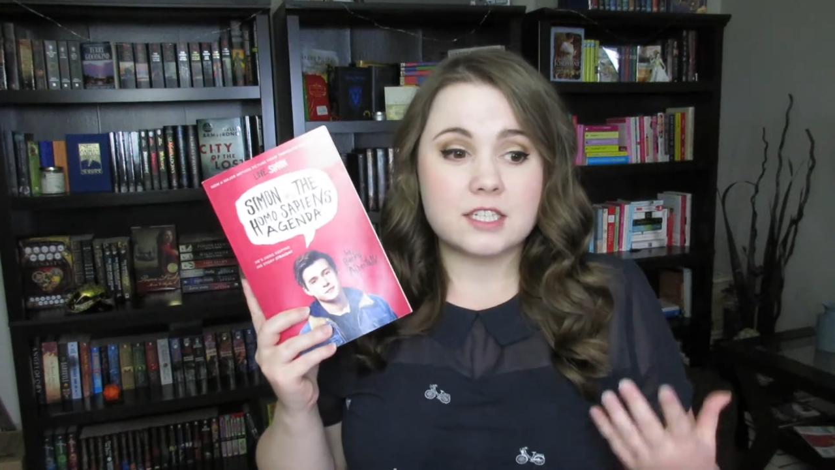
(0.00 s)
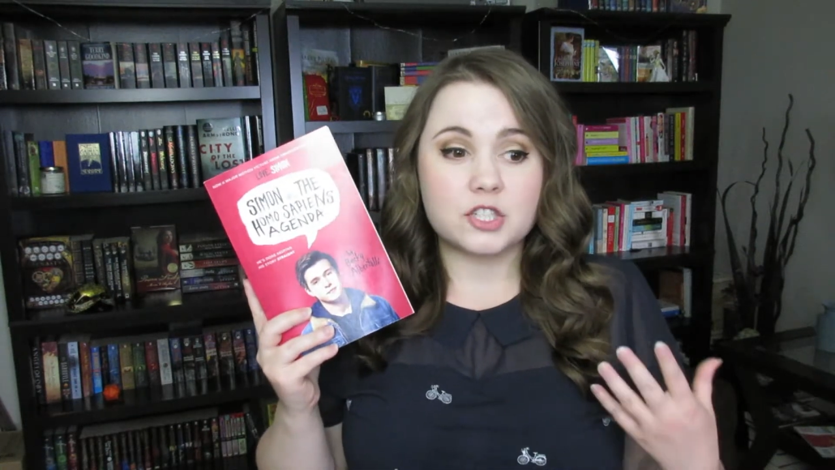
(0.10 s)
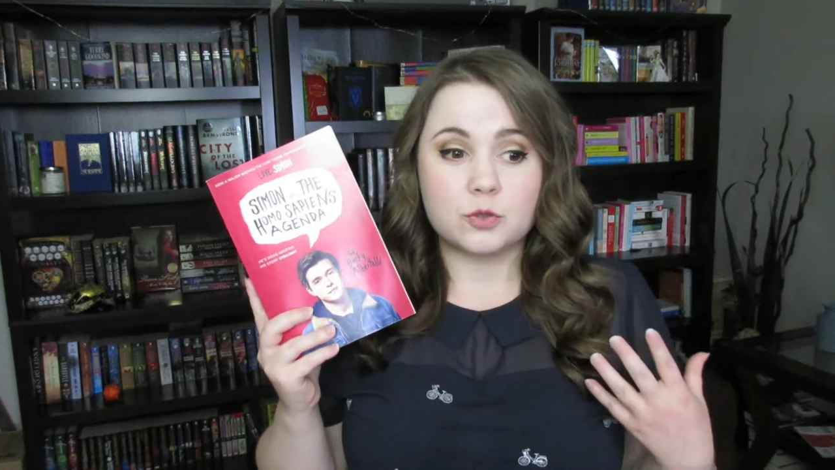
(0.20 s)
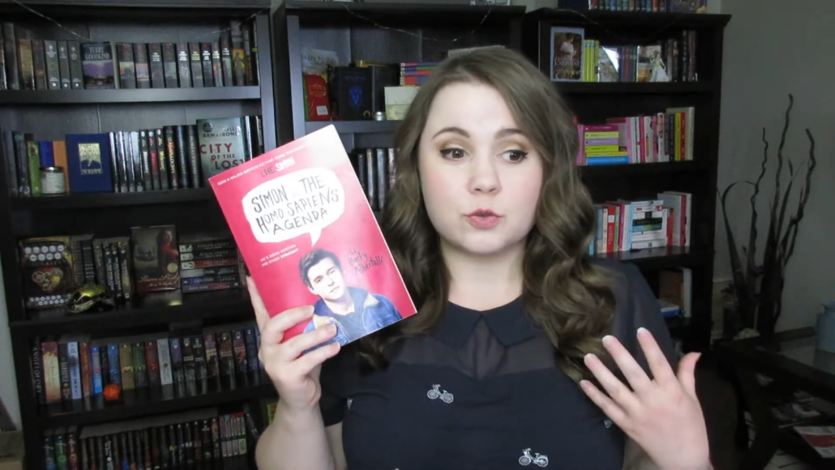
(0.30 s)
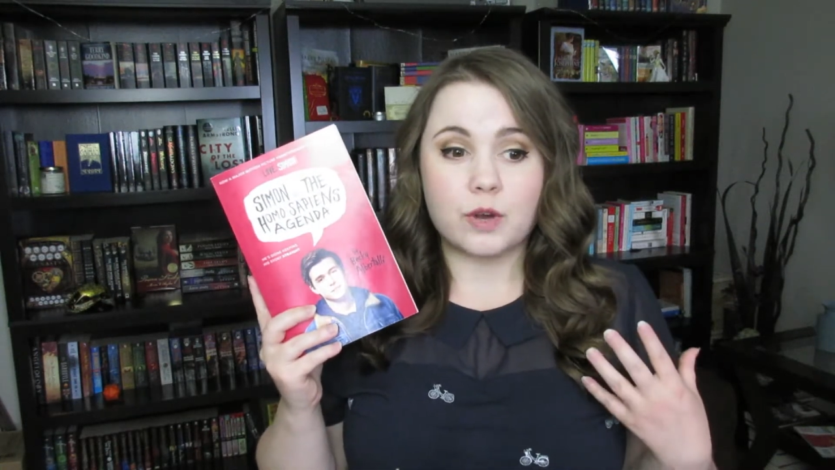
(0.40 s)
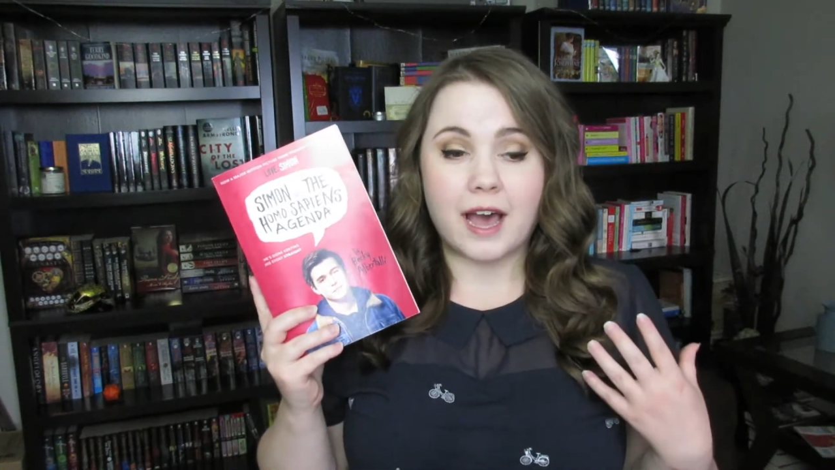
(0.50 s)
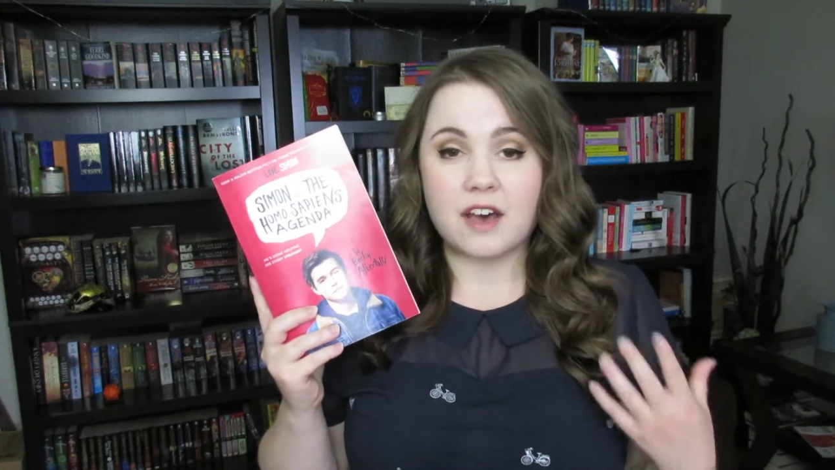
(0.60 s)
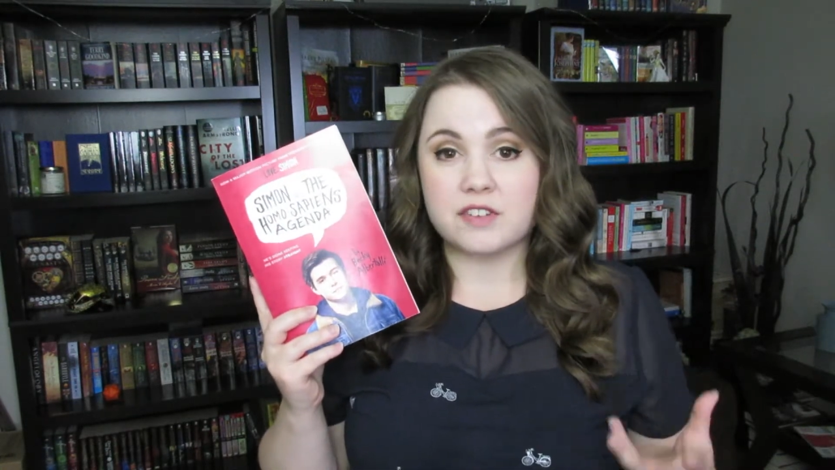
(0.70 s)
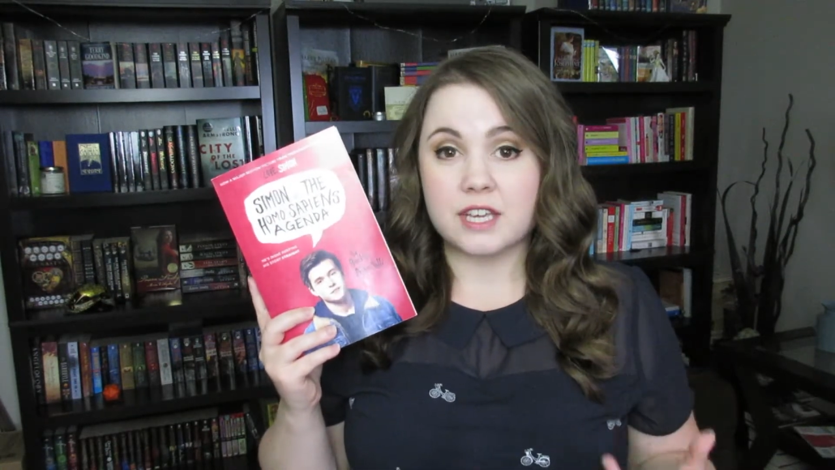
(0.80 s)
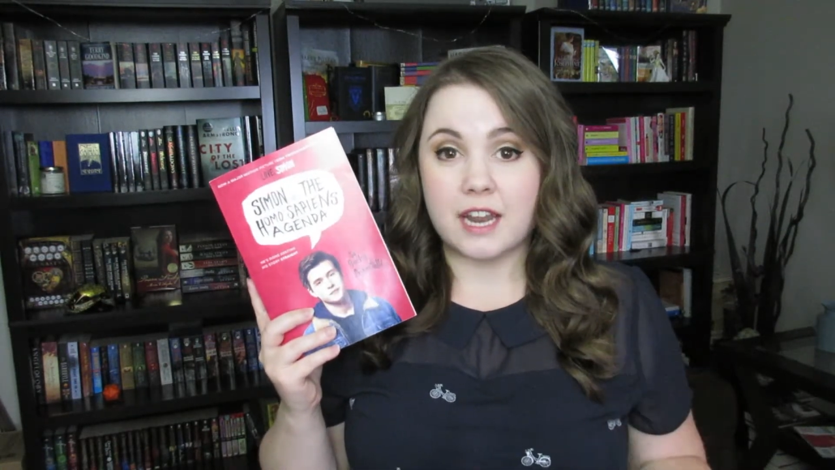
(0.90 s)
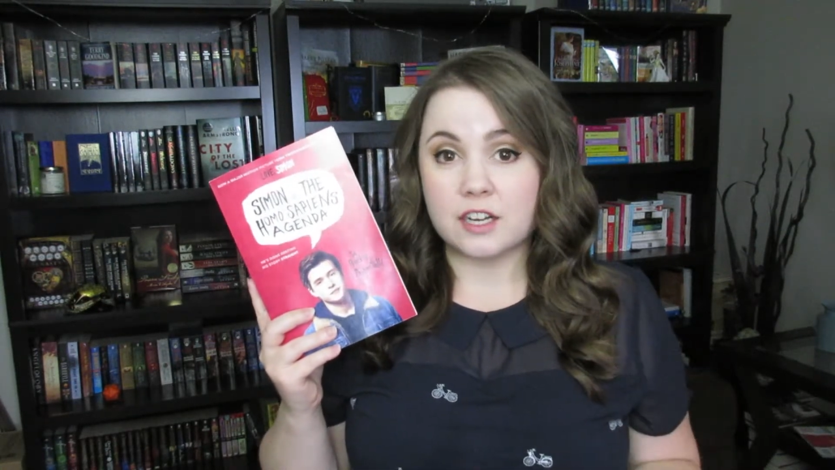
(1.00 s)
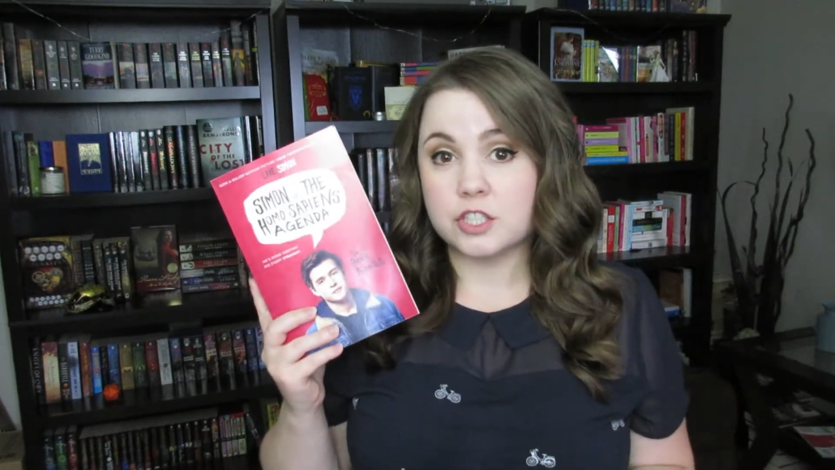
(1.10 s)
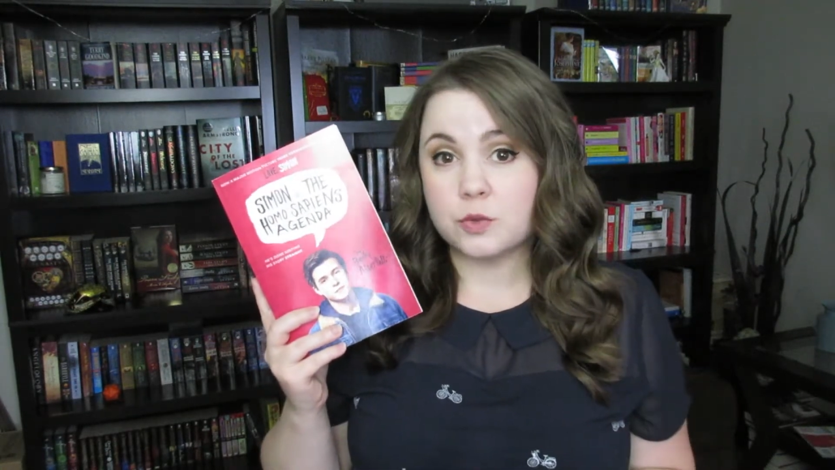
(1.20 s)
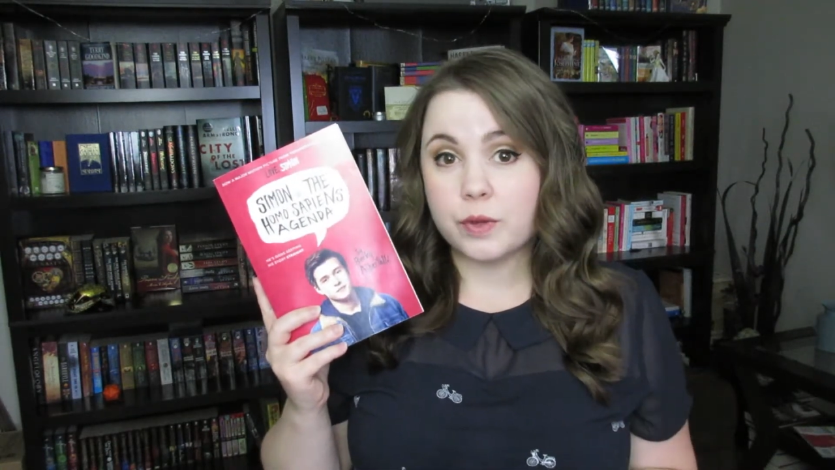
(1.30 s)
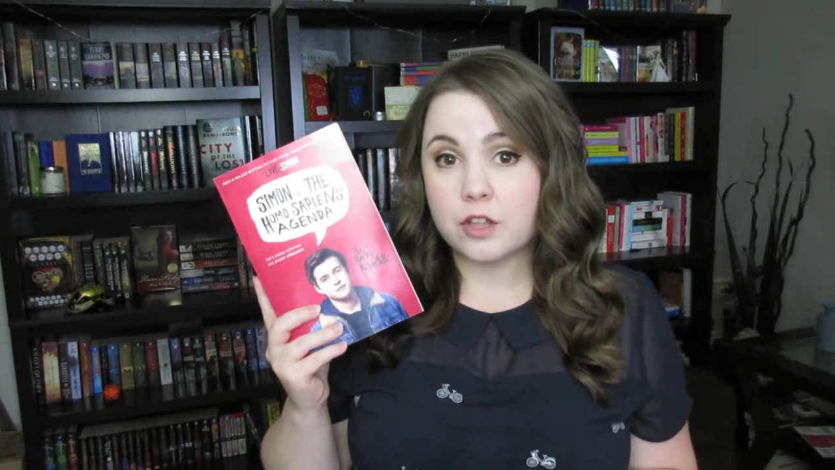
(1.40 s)
to have a
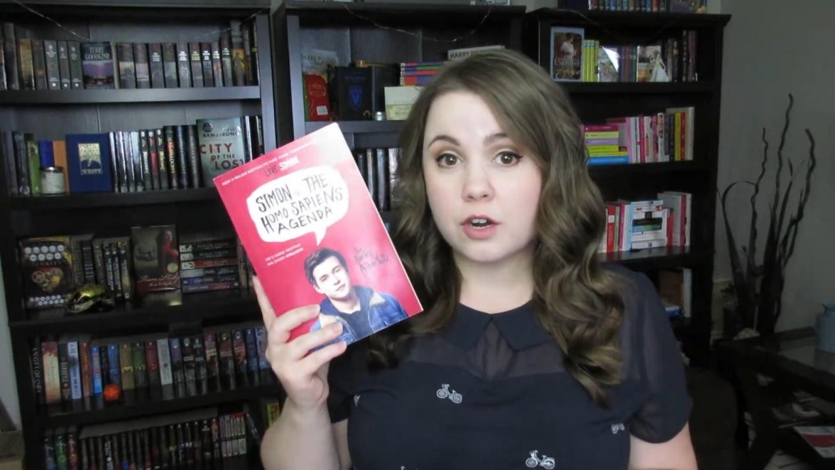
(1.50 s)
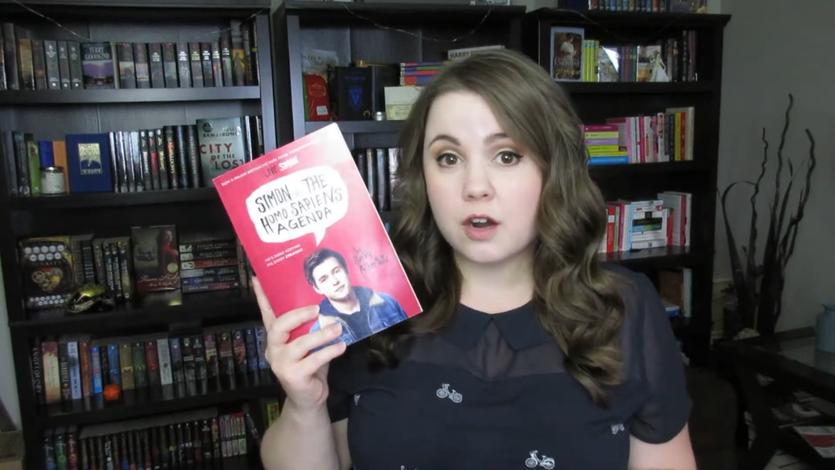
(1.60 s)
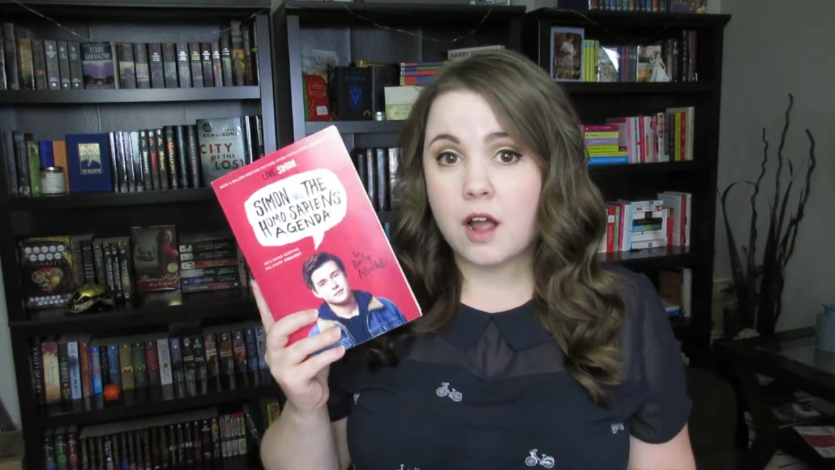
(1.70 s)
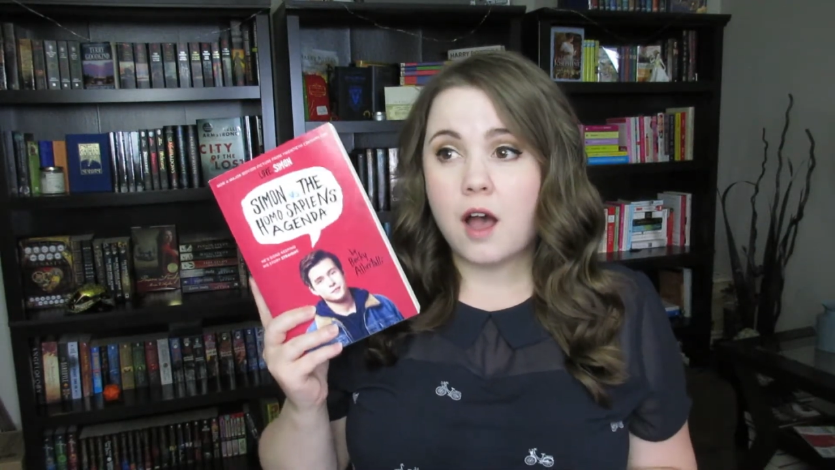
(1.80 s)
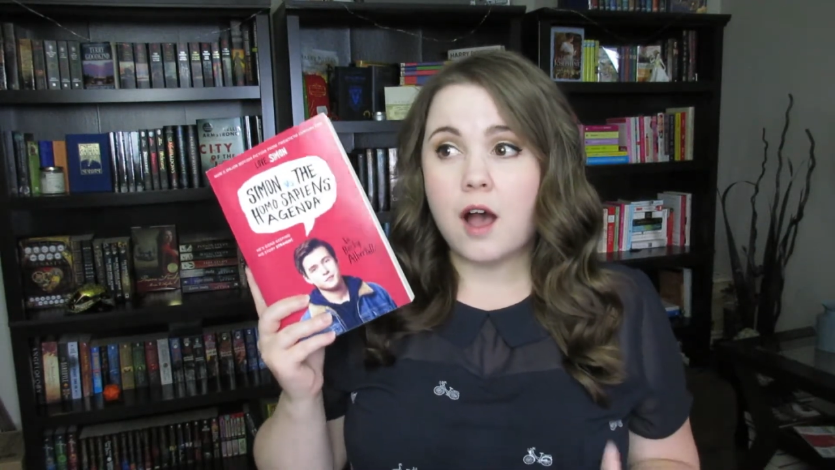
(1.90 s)
connection with her.